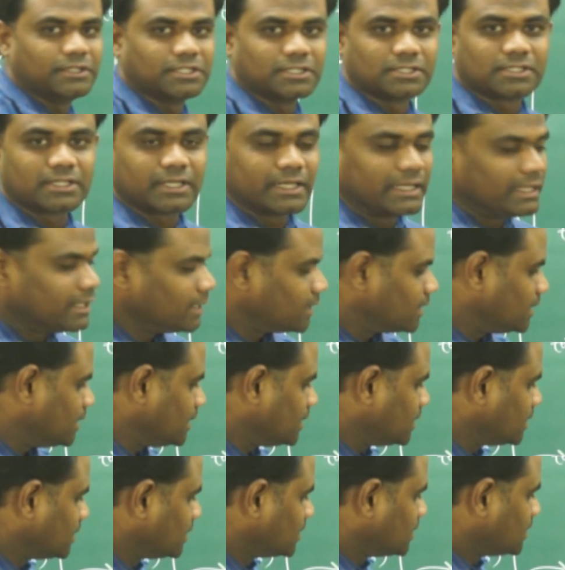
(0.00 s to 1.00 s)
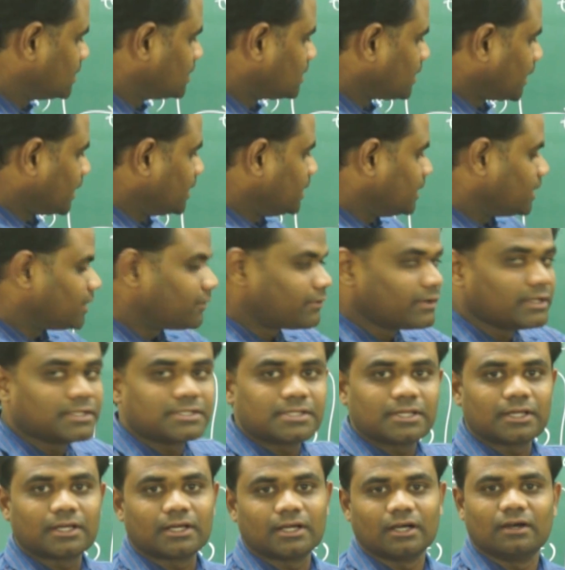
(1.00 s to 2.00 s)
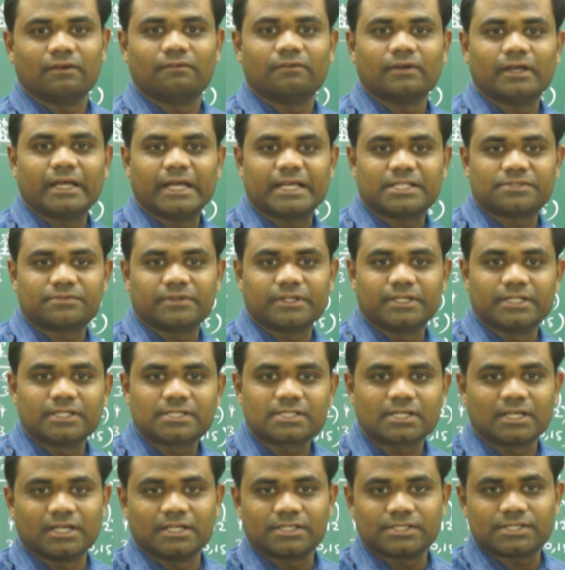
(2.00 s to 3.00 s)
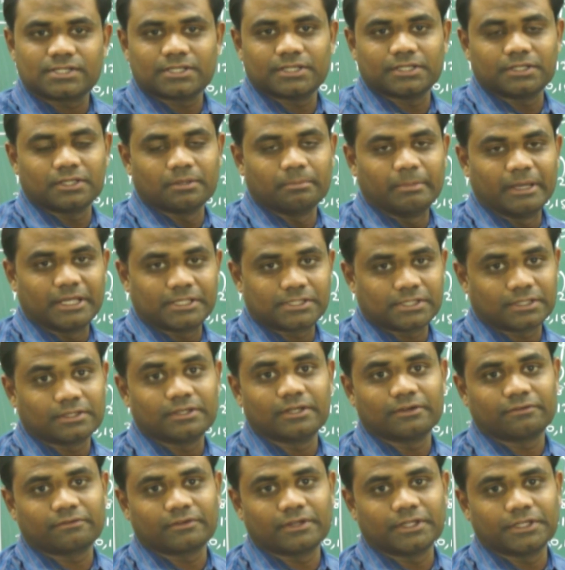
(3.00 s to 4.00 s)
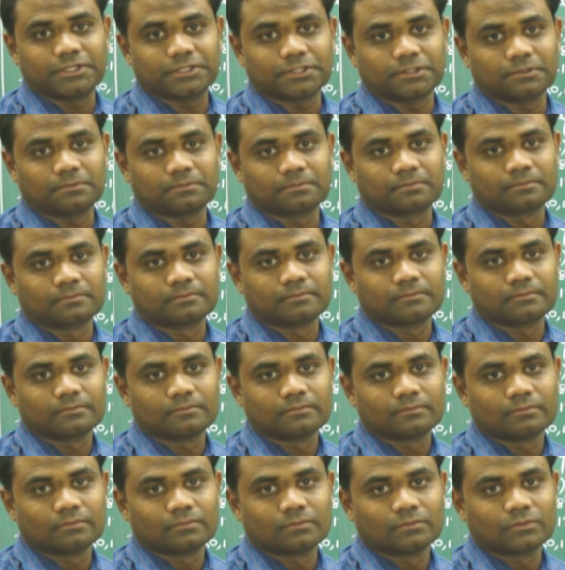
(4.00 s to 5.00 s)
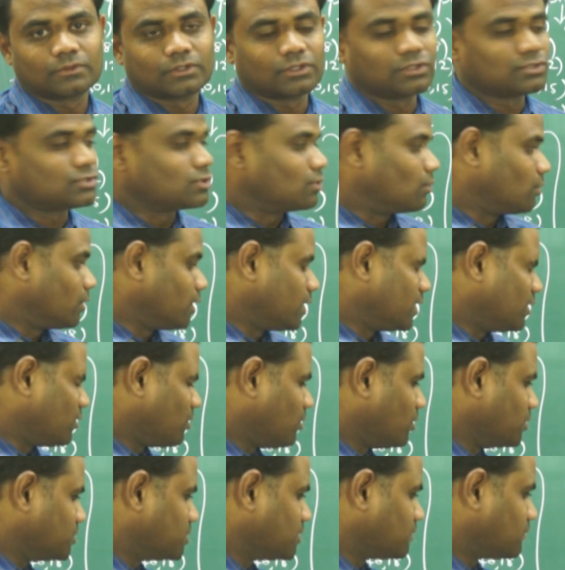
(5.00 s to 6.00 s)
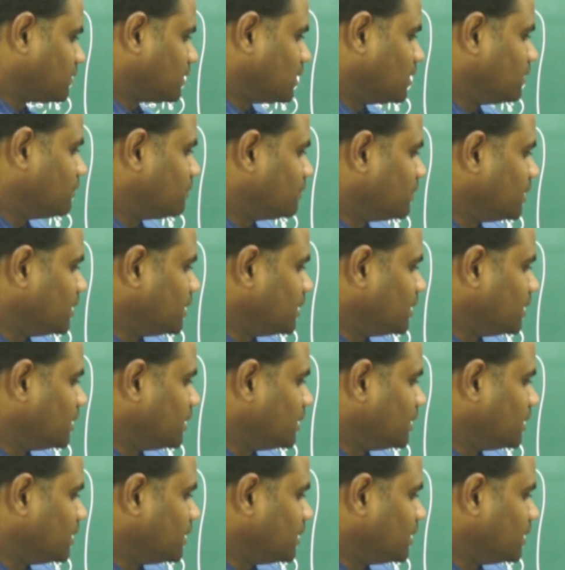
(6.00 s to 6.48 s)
which is clearly an increasing curve as we discussed in the basic definition. So an Archiv curve